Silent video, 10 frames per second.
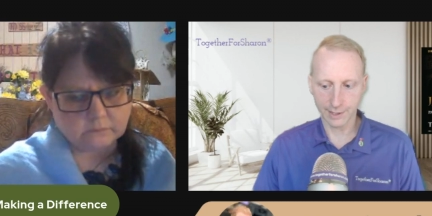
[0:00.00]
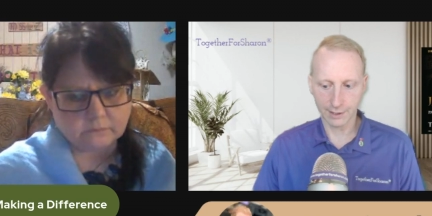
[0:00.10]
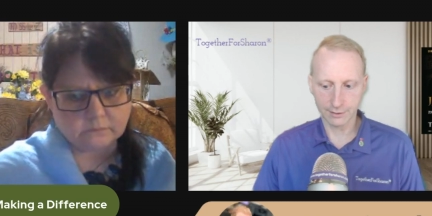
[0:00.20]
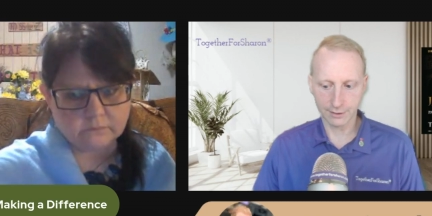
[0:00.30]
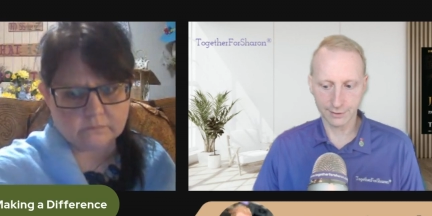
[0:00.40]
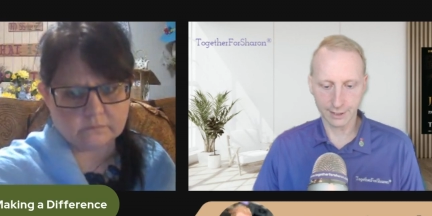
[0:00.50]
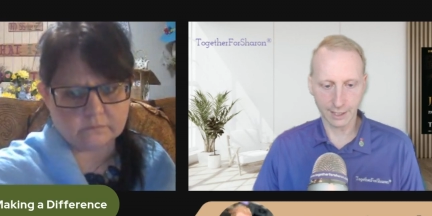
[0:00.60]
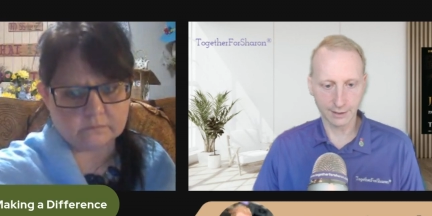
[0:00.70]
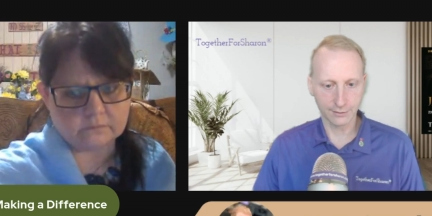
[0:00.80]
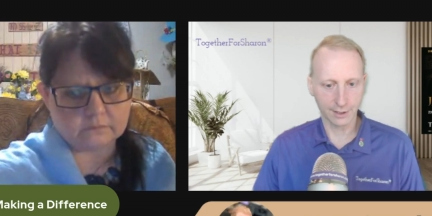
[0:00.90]
Speaker 1: at about I think
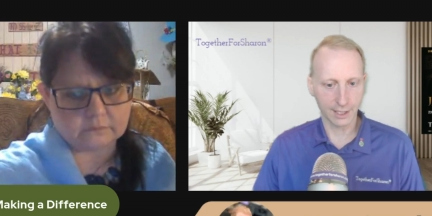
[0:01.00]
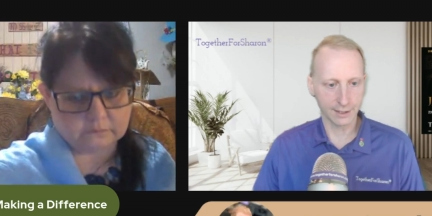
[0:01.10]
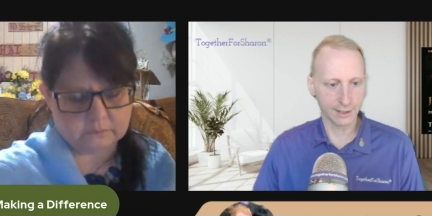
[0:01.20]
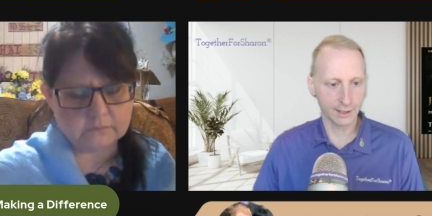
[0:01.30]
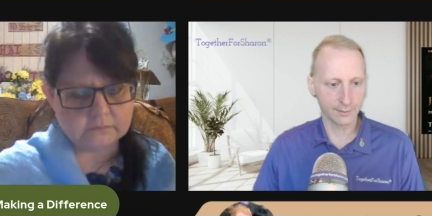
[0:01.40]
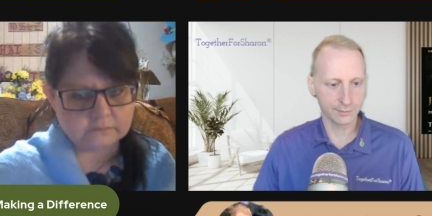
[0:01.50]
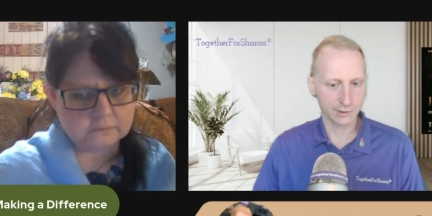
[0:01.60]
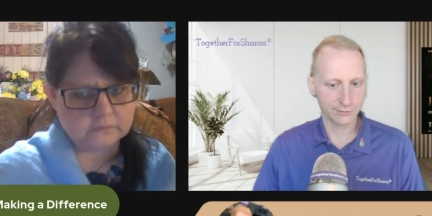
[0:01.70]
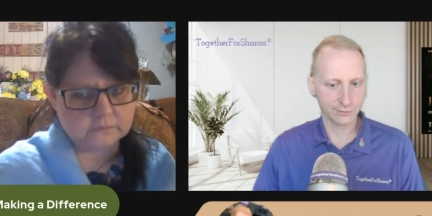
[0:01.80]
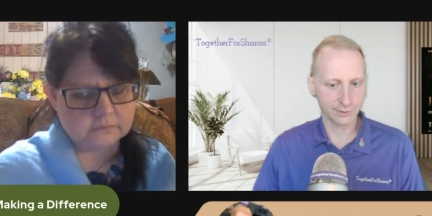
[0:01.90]
eight or nine a.m.
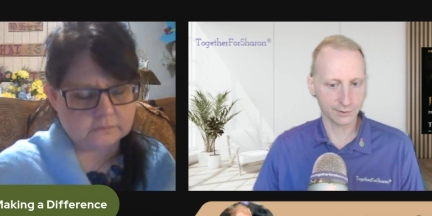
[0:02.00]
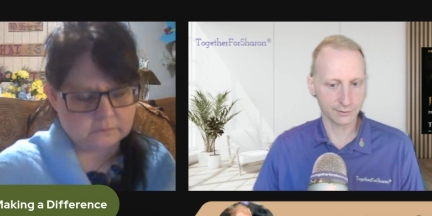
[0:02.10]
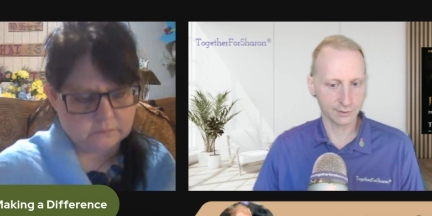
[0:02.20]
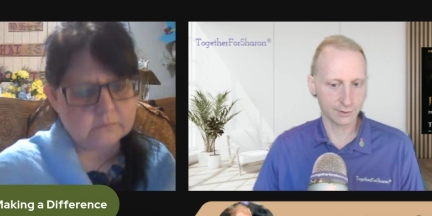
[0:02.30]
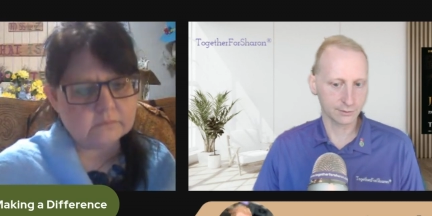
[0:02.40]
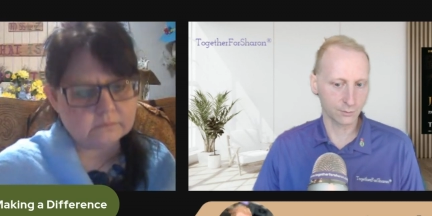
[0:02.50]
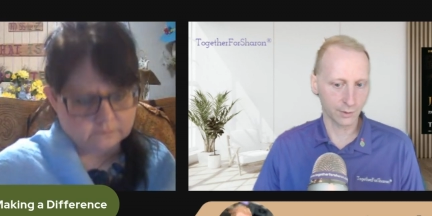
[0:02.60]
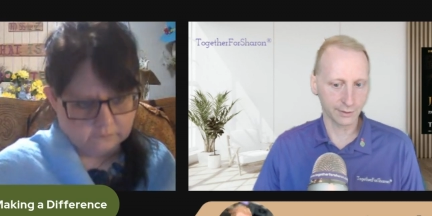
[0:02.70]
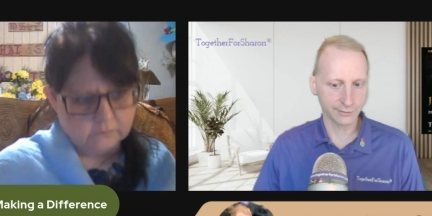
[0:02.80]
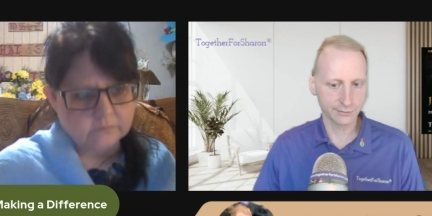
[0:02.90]
just for till
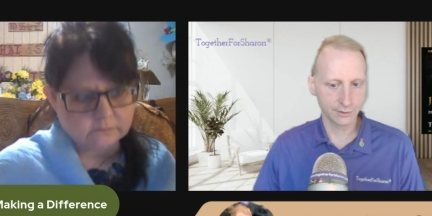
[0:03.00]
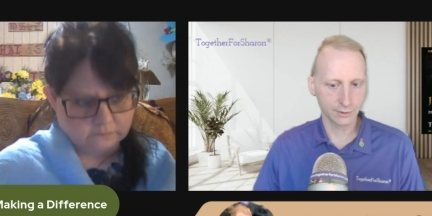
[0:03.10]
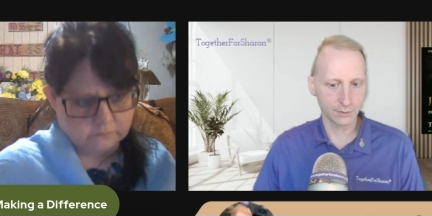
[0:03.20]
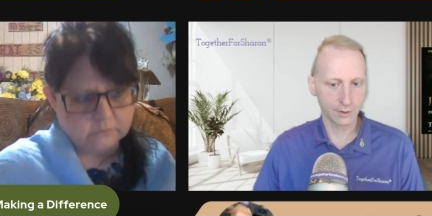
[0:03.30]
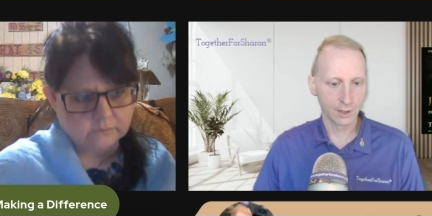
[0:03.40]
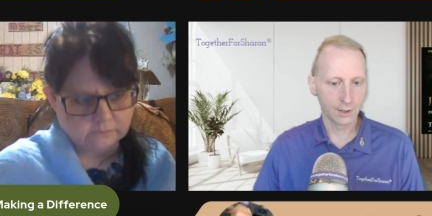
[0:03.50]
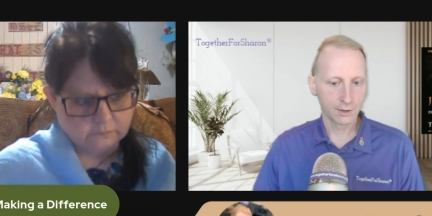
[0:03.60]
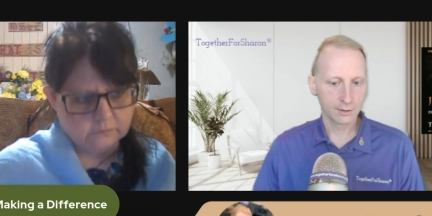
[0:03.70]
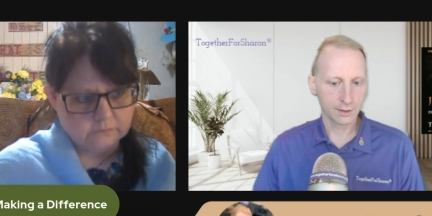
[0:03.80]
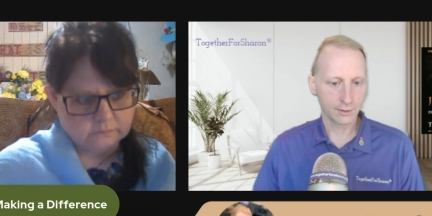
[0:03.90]
one or two,
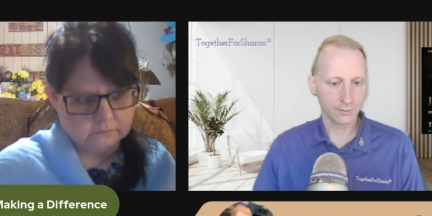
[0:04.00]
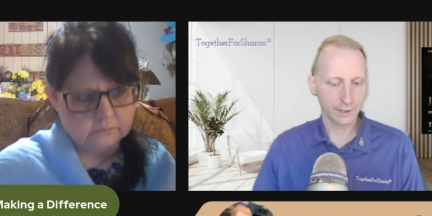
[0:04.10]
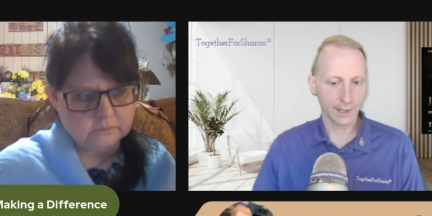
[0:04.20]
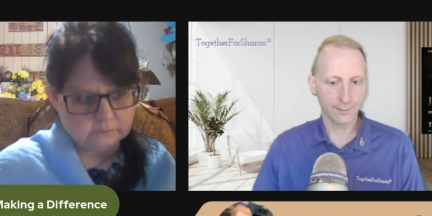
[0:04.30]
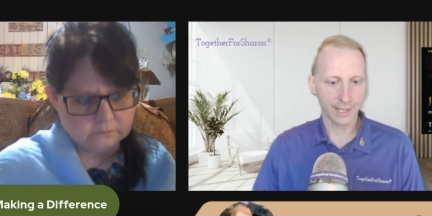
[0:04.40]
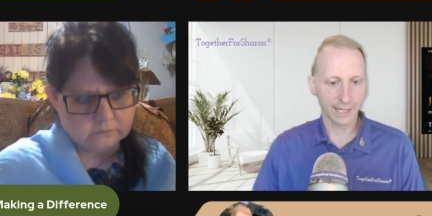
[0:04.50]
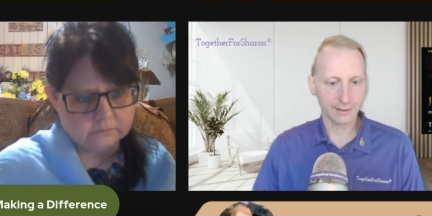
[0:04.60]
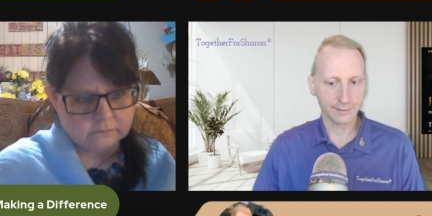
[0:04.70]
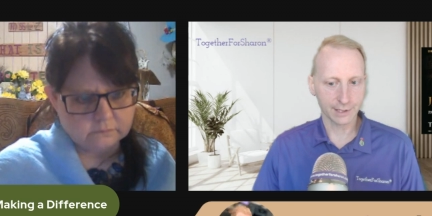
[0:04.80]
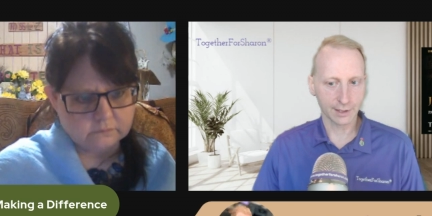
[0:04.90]
and we come
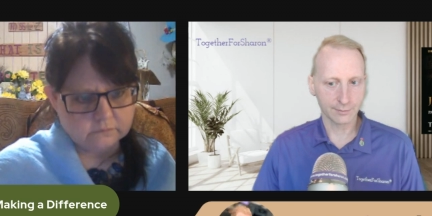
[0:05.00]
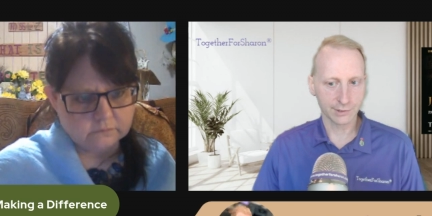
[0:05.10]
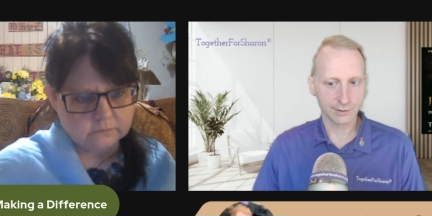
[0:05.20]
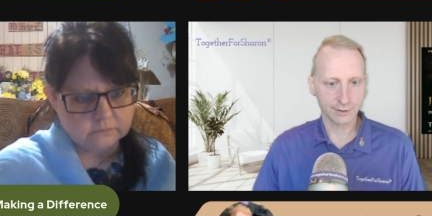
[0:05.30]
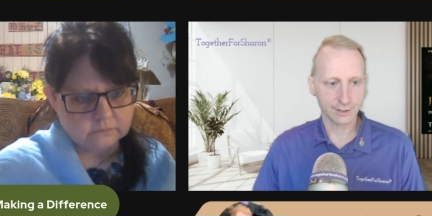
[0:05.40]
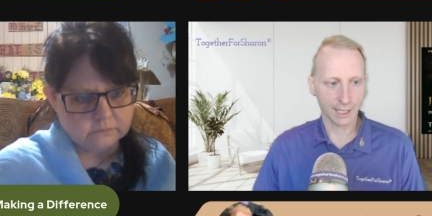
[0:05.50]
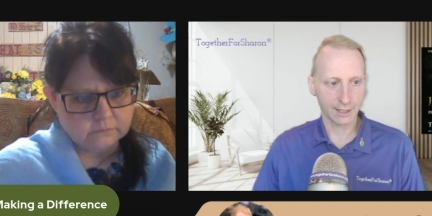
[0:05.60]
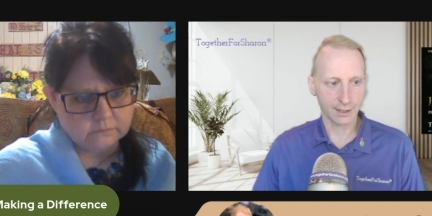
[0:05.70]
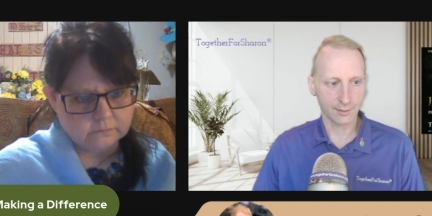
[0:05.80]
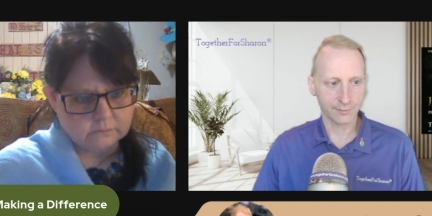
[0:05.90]
back. But I'm just
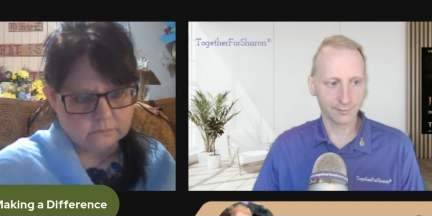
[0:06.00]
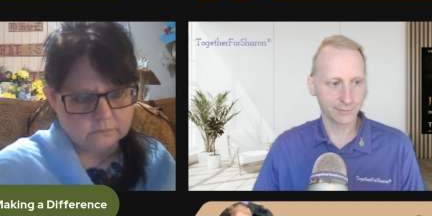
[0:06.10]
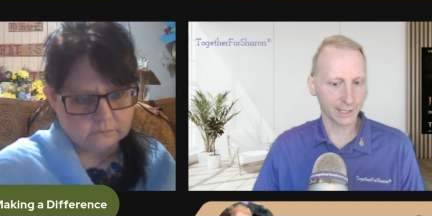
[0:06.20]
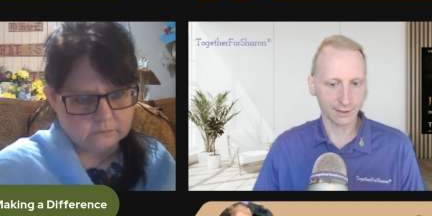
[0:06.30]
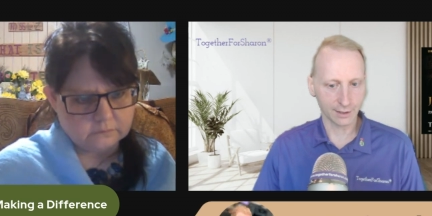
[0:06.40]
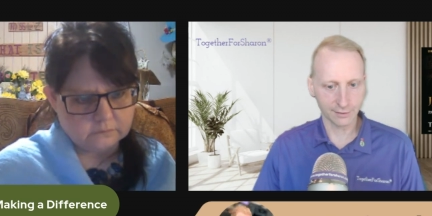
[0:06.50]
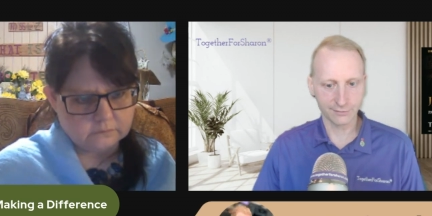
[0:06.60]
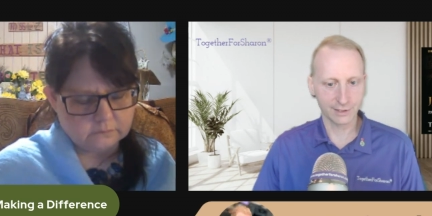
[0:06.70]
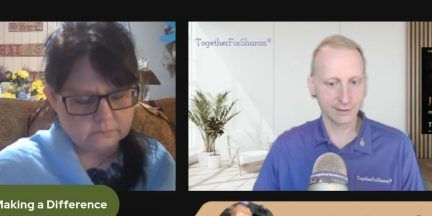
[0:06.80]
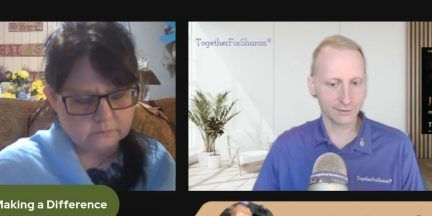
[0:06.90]
excited. I'll take a lot
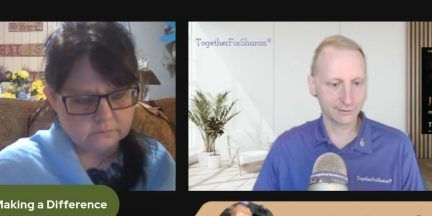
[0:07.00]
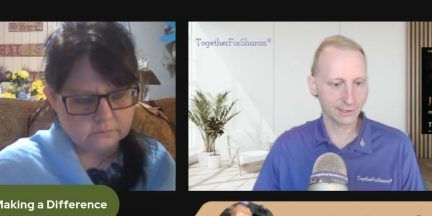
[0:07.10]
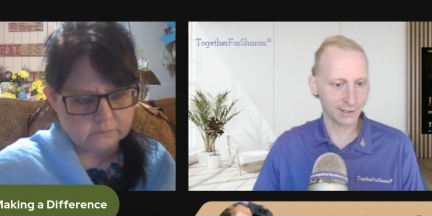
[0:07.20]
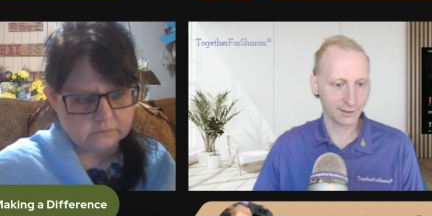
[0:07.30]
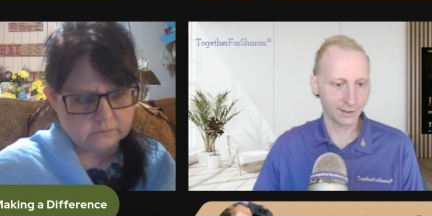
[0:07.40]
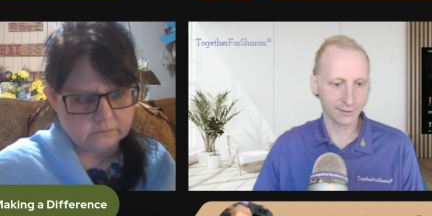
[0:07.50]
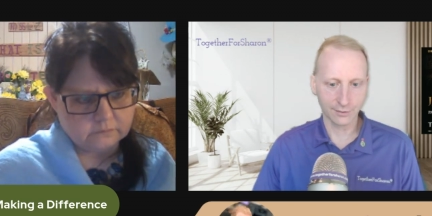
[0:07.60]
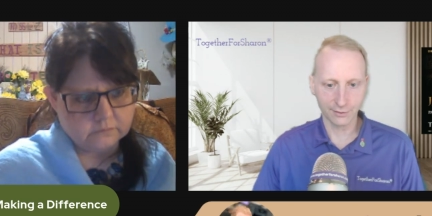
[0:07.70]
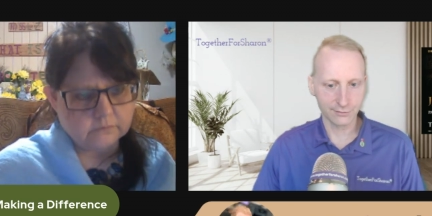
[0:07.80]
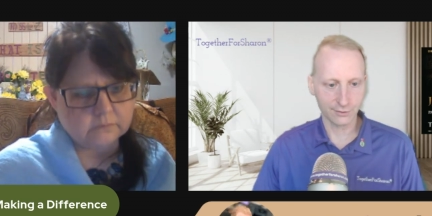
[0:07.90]
of video, share it
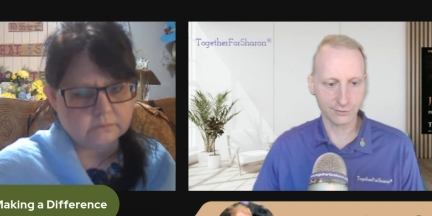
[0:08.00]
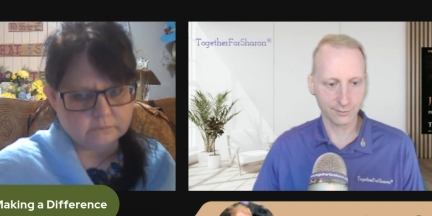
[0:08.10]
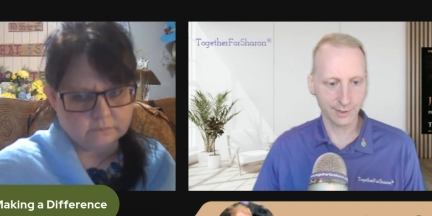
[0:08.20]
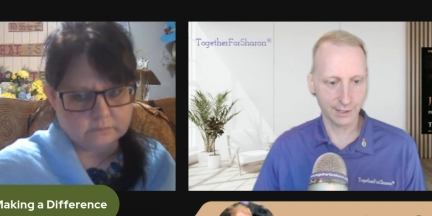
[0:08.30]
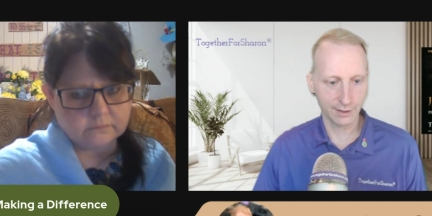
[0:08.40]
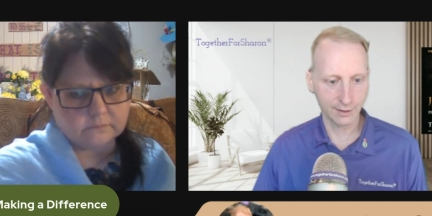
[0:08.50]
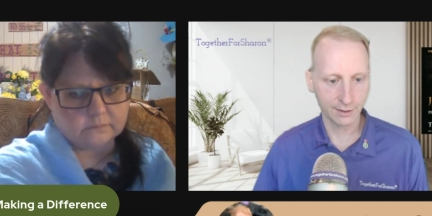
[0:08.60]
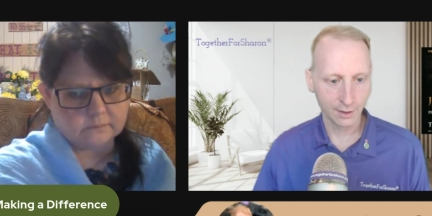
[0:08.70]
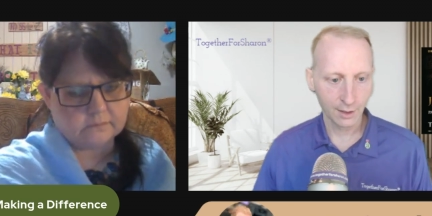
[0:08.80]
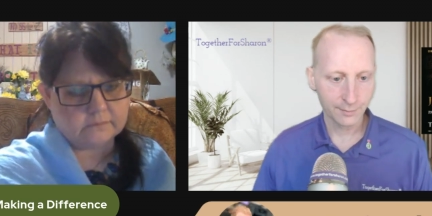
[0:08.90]
on all the social media.